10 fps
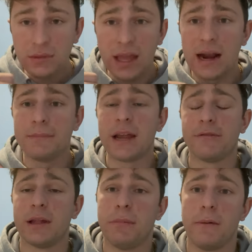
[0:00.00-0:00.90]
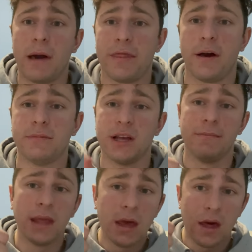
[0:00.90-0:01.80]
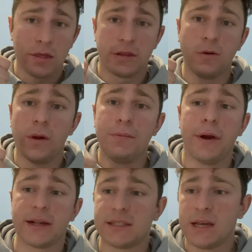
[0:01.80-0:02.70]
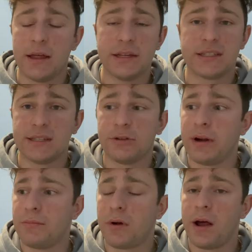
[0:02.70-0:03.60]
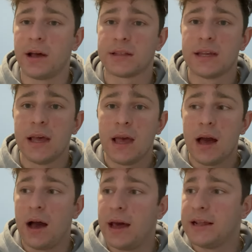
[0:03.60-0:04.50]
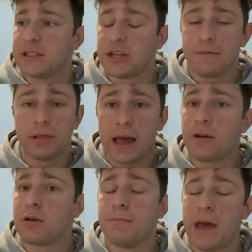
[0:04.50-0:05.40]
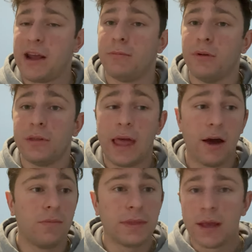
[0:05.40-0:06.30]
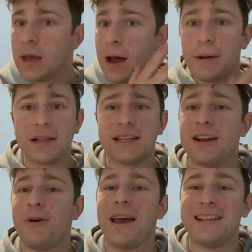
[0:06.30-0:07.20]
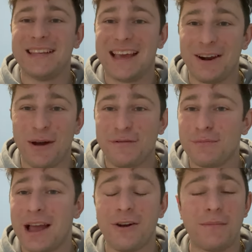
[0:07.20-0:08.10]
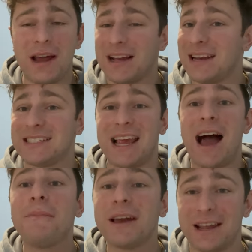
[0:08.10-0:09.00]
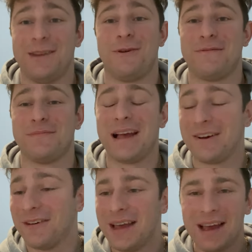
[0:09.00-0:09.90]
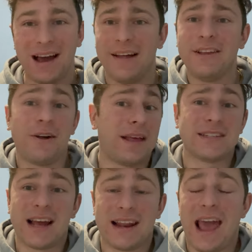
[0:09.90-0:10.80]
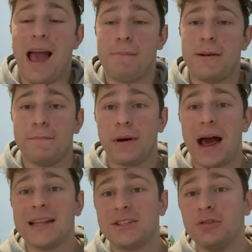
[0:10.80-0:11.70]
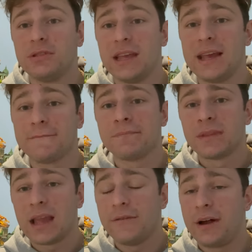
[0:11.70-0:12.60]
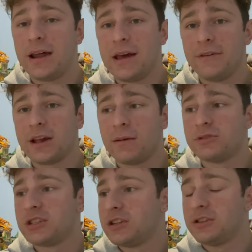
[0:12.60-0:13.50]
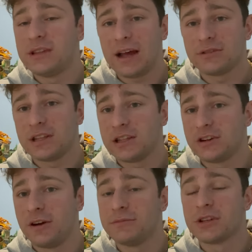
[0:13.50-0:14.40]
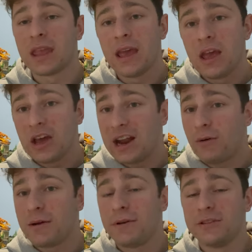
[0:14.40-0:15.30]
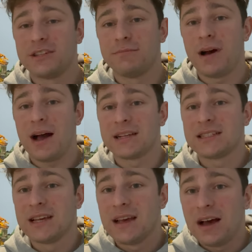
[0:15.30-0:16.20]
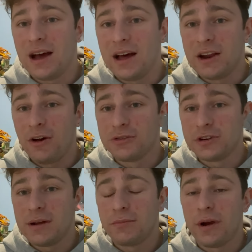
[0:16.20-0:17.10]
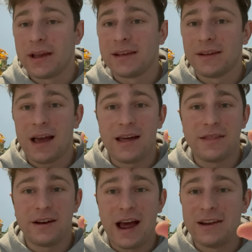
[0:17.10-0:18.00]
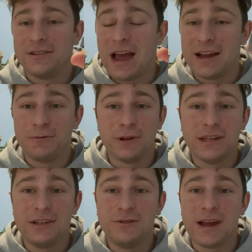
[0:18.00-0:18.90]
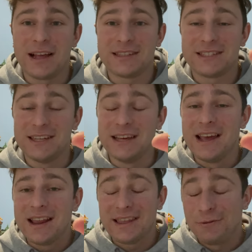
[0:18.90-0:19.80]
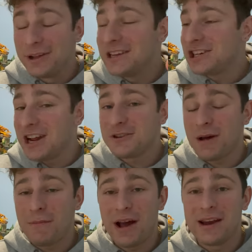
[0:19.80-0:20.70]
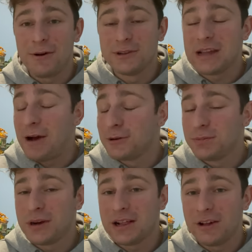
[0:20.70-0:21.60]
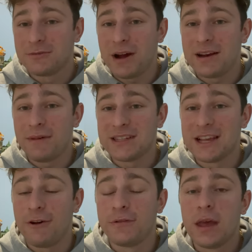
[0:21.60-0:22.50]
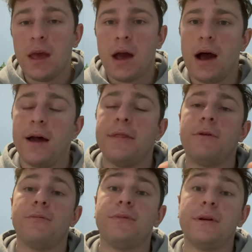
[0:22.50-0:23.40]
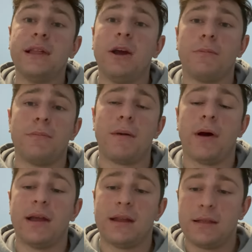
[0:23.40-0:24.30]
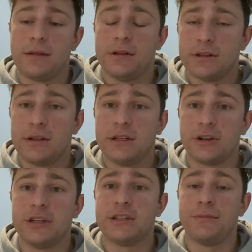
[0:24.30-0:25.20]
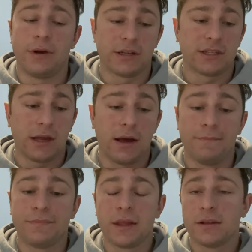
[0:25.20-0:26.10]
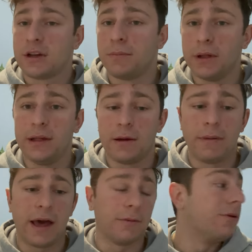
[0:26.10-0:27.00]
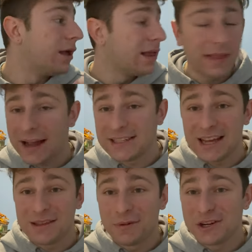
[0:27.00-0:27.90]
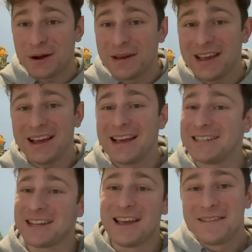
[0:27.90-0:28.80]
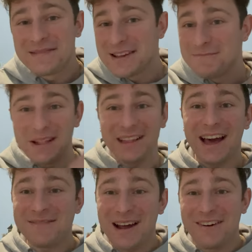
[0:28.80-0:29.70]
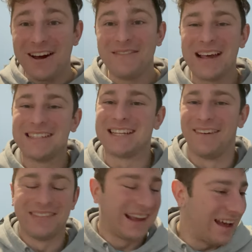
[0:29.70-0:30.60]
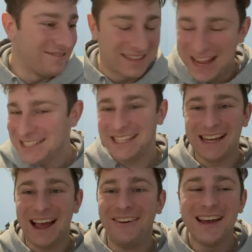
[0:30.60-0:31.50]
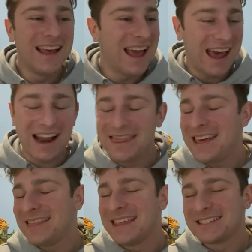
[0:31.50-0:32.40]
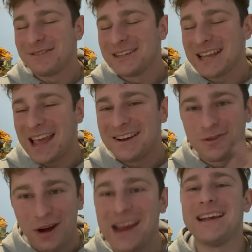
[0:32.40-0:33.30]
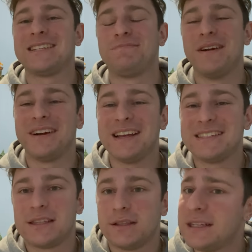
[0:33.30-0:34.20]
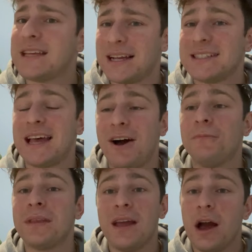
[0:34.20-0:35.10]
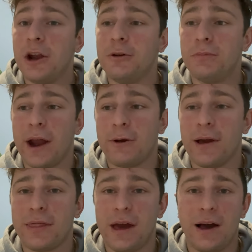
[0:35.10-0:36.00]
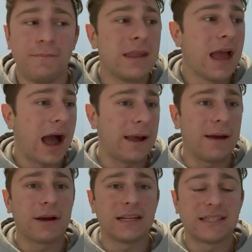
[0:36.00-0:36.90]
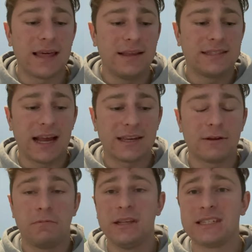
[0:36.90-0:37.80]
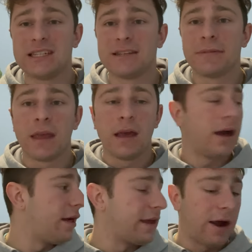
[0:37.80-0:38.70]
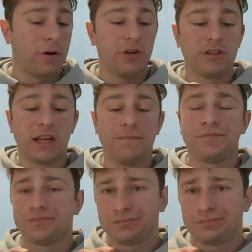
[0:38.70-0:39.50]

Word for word: and I'm definitely putting my thumbs up to Webricks. Uh, this is a great product uh, and is Lego compatible. Now, I'm not saying way to get away from Lego. I'm not gonna say I'm gonna get away from Lego. Uh, you know that's not gonna happen. But I do think if I if it comes to, down to the terms, and I want to build some MOCs uh, an alternate brick. Uh, I, I really do not see. They really changed my mind. I was I was pretty close-minded myself. Uh, they really opened my mind, and these, these are decent bricks. Um, completely compatible. Like I said, the bridge I'm making is completely out of my realm and something I'm testing out. And I think this was a great experience to test out a new brick with. Um, I am going to say the Technic pieces uh, that I were using,